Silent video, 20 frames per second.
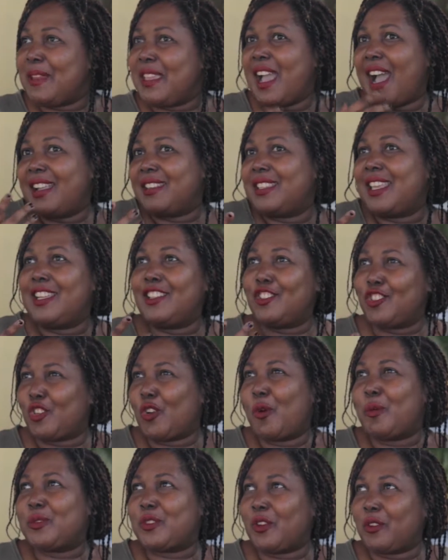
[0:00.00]
me. I take
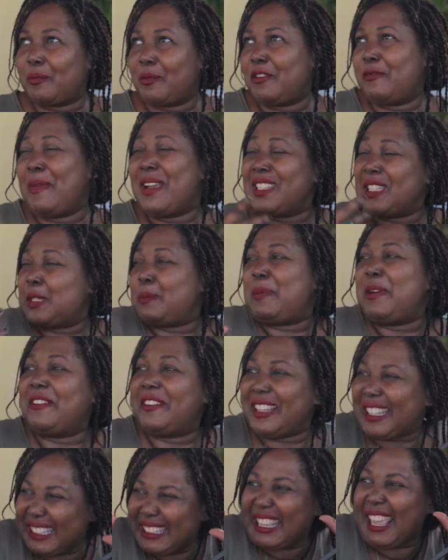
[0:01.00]
jobs on with my
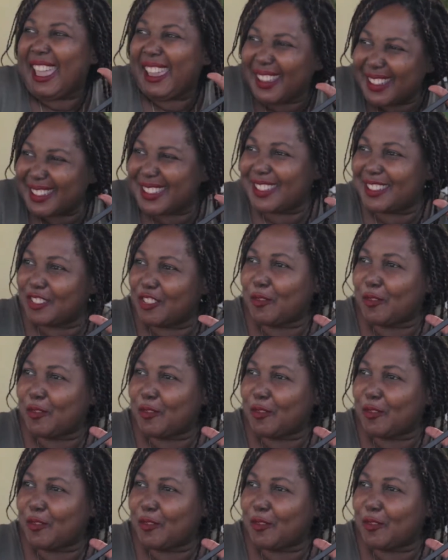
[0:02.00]
spirit text, as